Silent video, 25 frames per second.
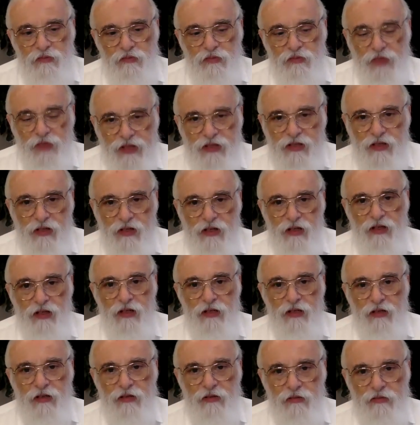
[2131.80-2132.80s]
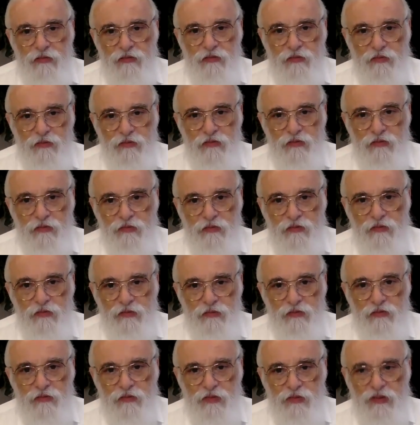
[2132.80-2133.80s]
That's a Yerida.
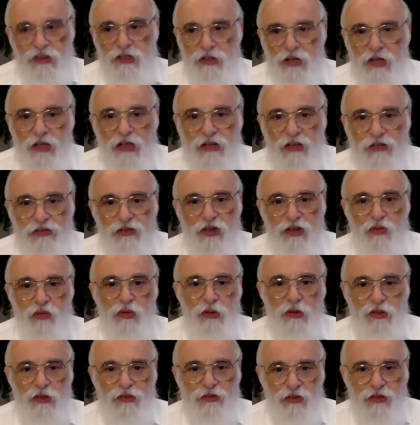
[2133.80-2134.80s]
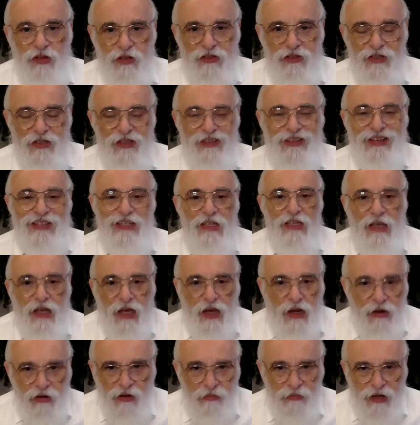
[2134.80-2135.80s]
It's a Yerida from the world of Ratzon that doesn't
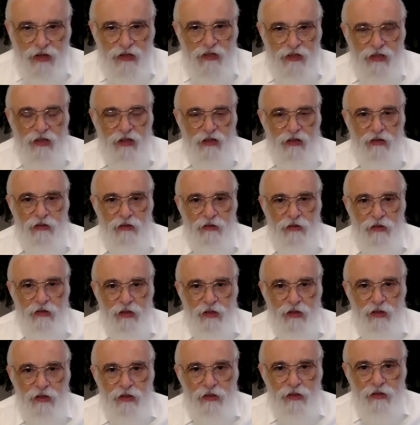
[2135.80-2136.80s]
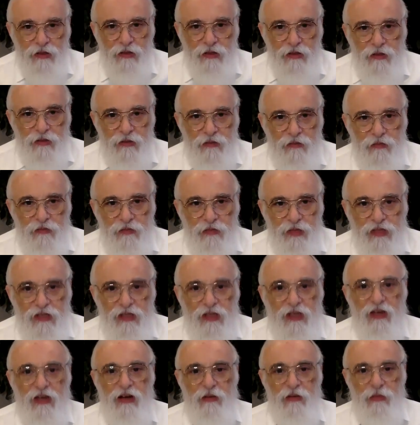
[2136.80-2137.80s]
care about Seichel.
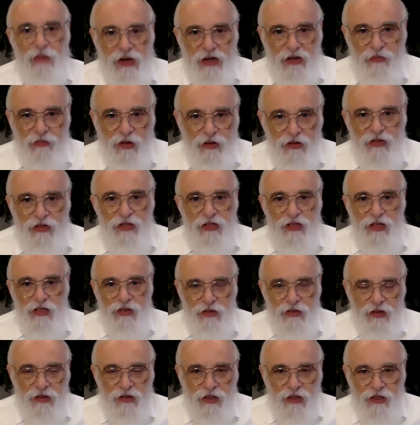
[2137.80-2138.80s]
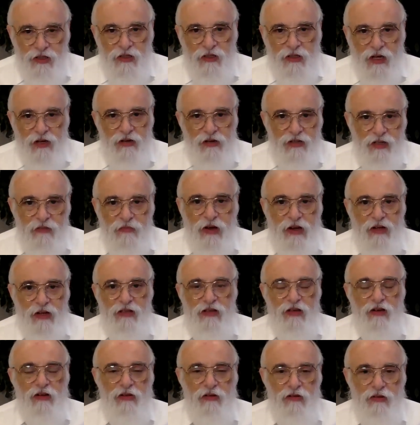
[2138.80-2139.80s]
Doesn't care about emotions. Just cares about
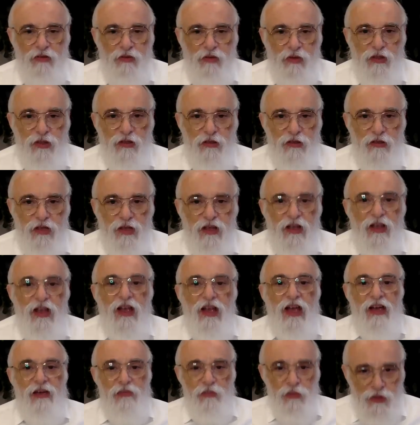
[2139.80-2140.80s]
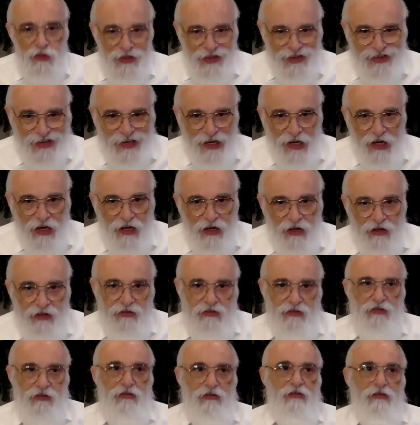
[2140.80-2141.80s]
its own will. And Emunah
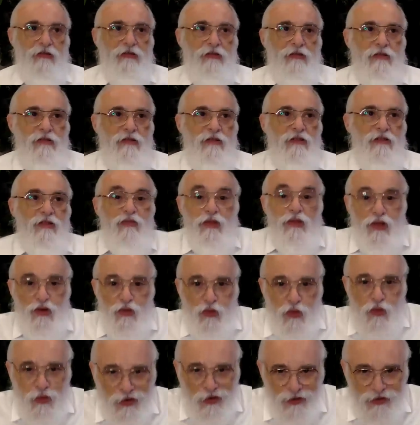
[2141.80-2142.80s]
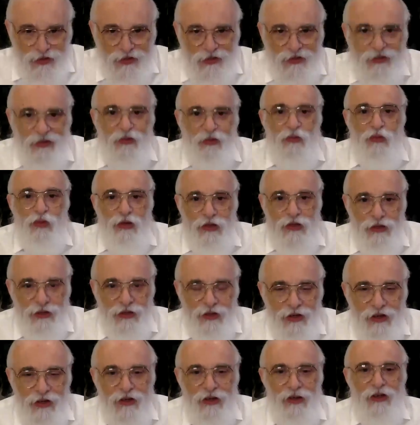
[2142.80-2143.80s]
cares. And Emunah wants to
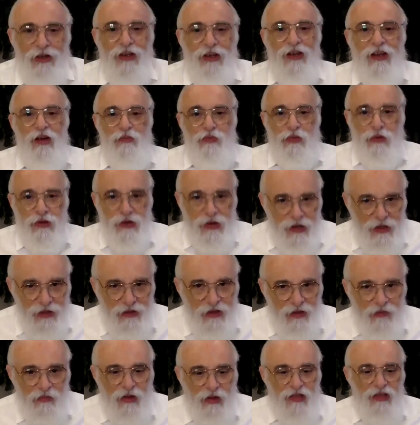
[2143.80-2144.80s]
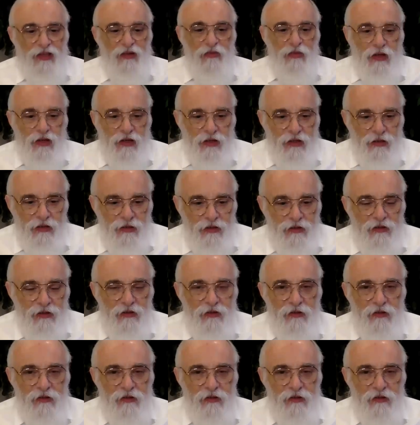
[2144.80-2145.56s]
be apprehended by the mind.